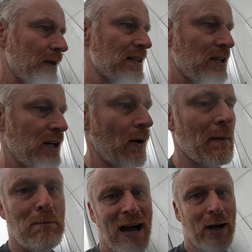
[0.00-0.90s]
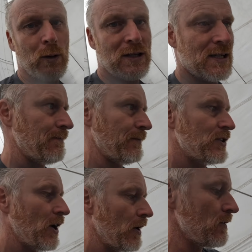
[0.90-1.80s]
is going backwards.
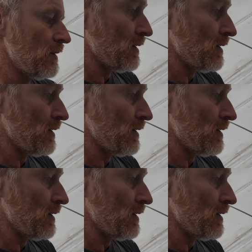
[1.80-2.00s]
So